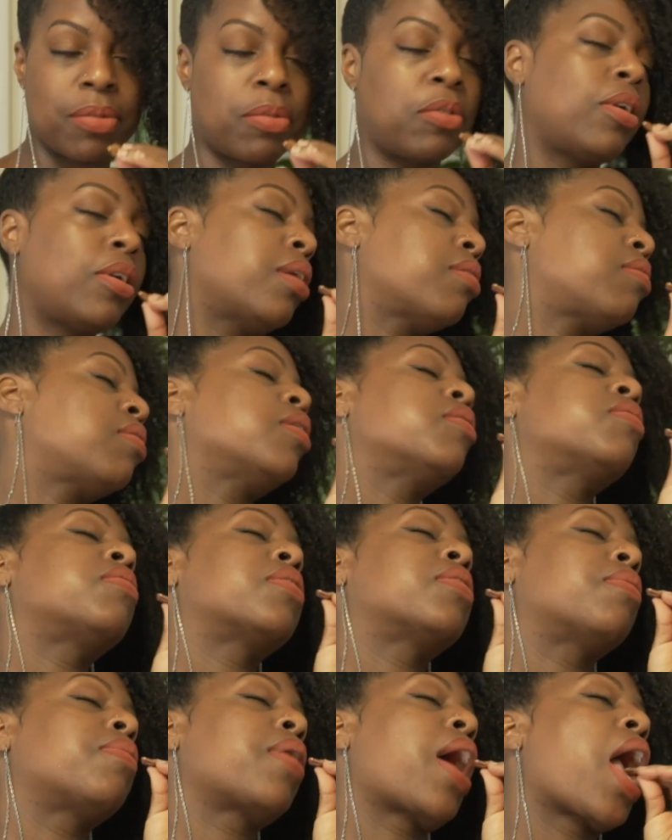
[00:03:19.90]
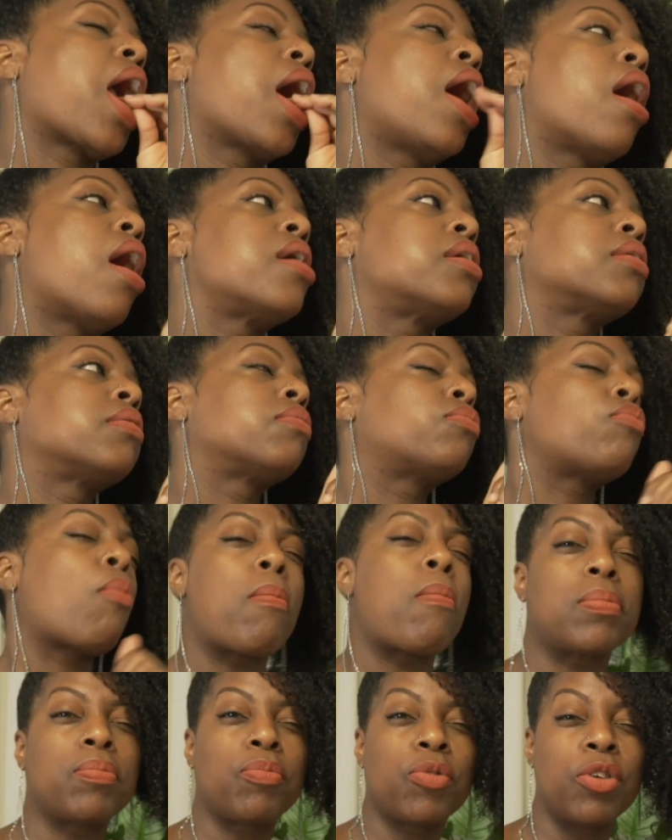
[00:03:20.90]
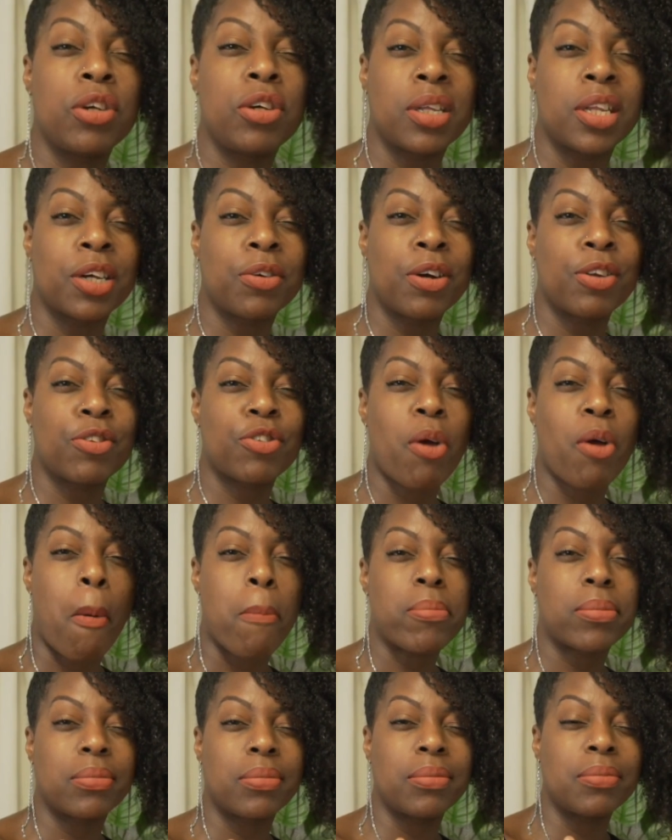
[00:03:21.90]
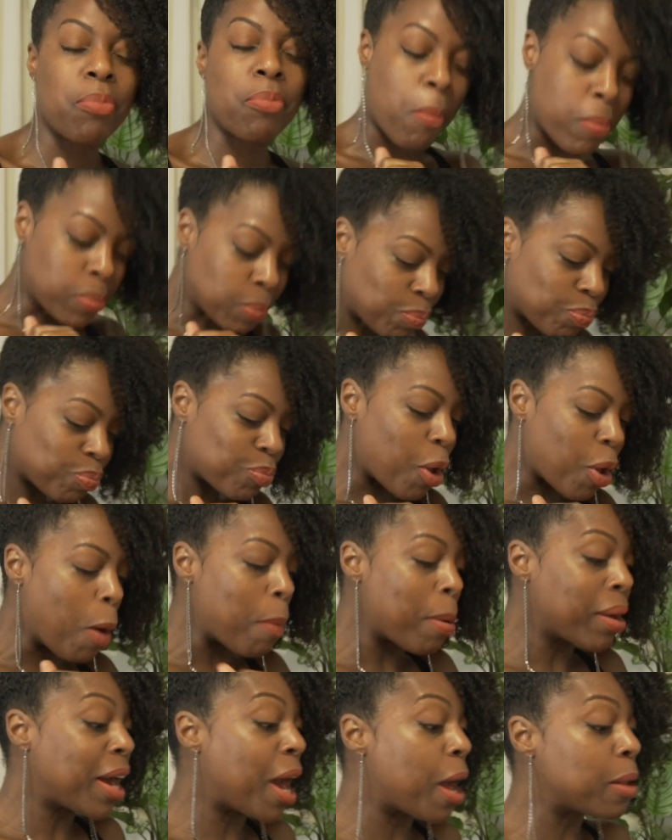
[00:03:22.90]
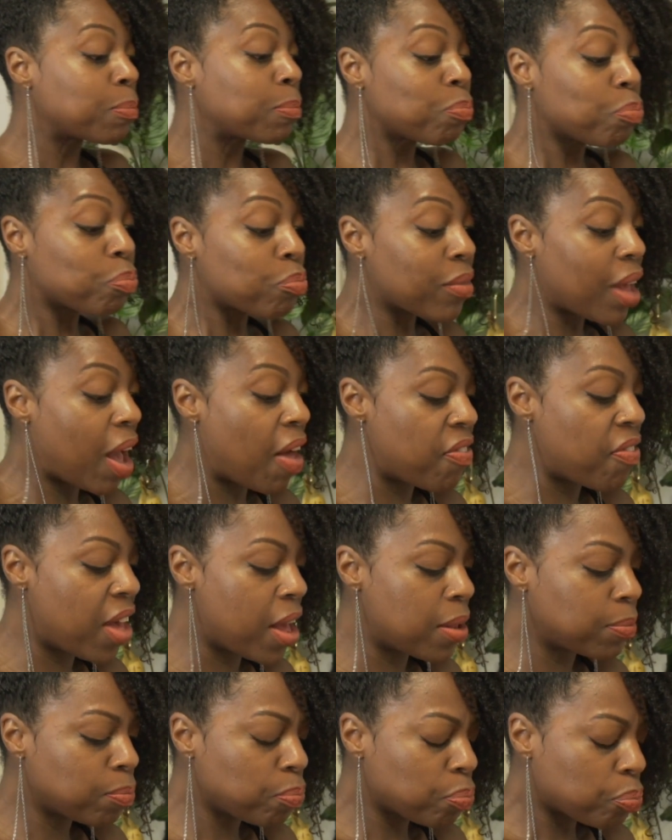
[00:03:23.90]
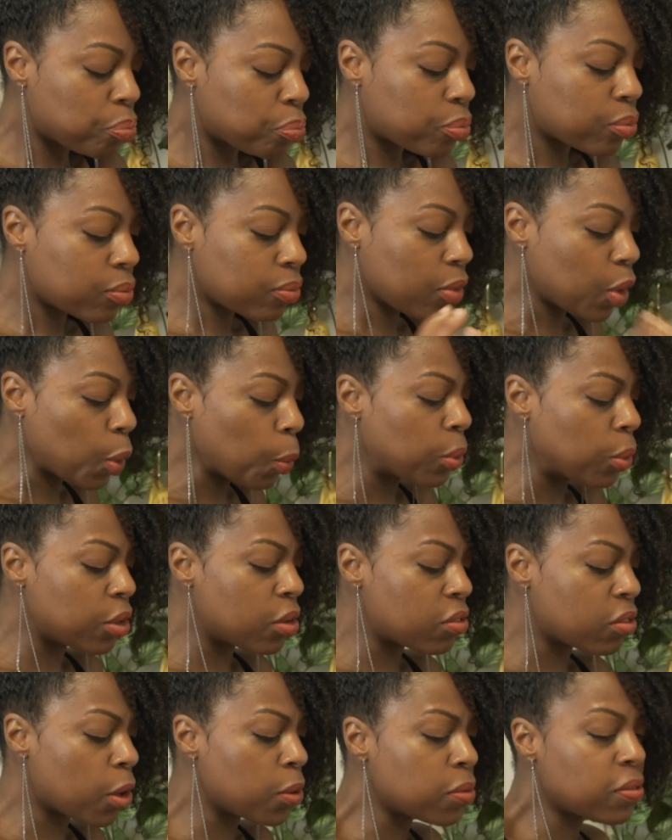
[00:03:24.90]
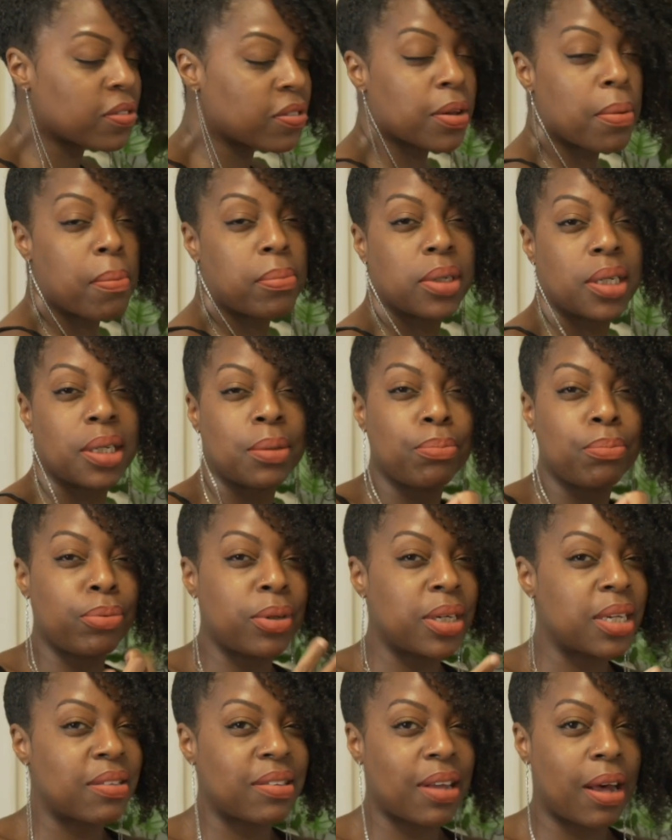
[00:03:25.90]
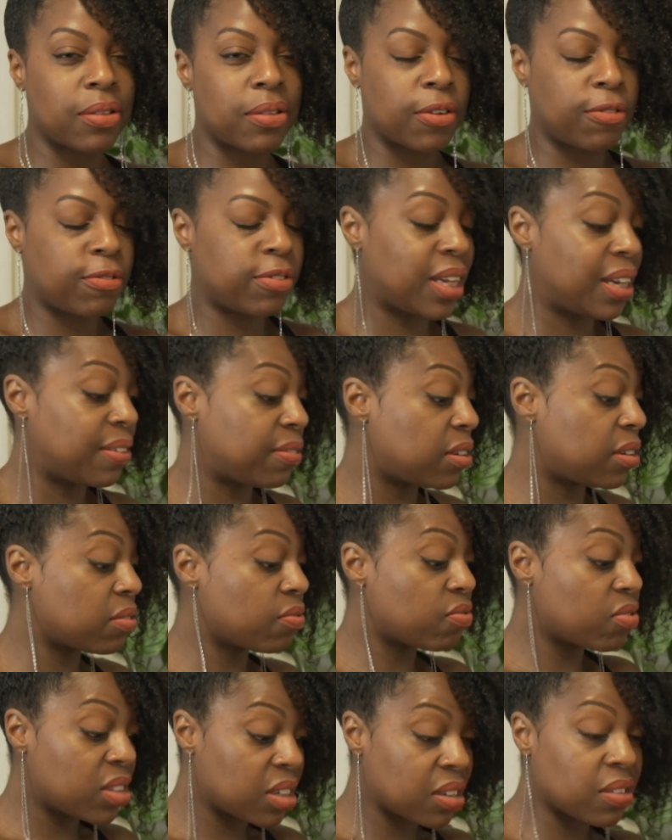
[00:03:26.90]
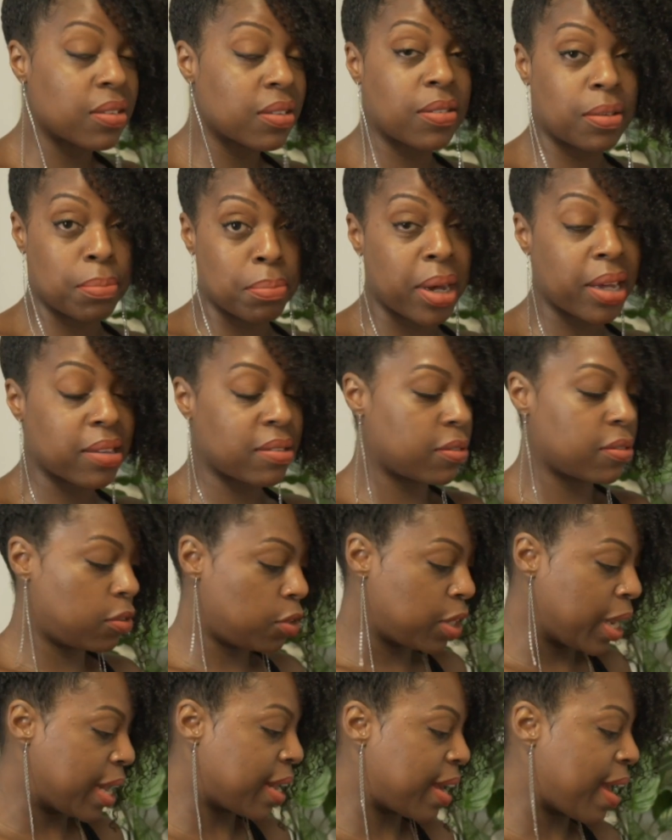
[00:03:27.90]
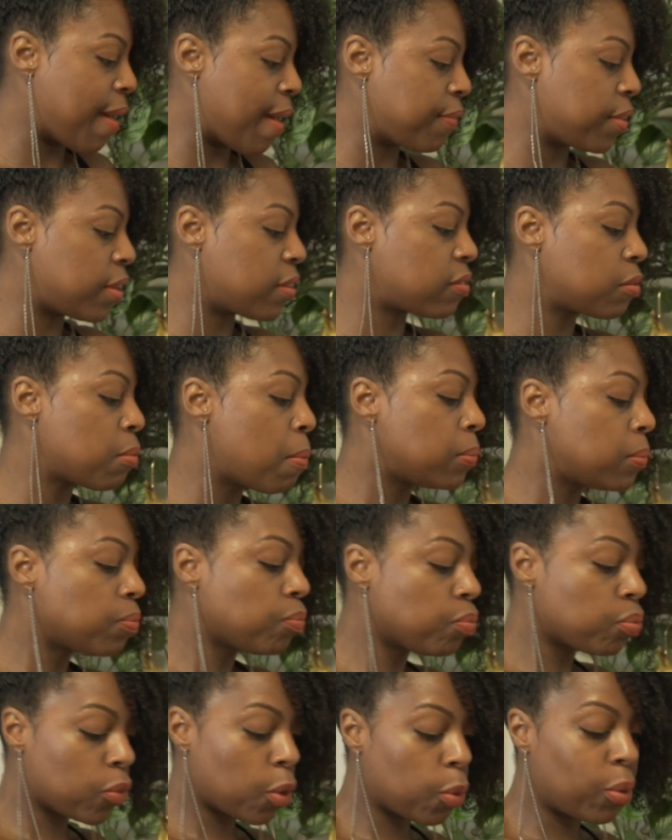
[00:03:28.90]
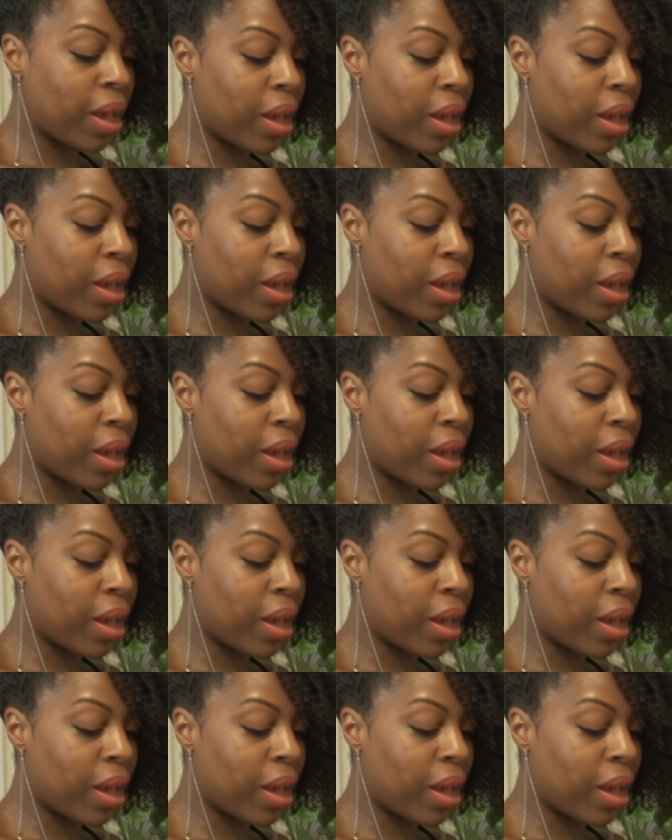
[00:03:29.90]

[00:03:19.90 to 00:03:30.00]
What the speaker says: but you gotta toast them. You hear that crunch? Oh my God. And then when you toast them, it brings out the flavor. This is a must. You gotta have this. We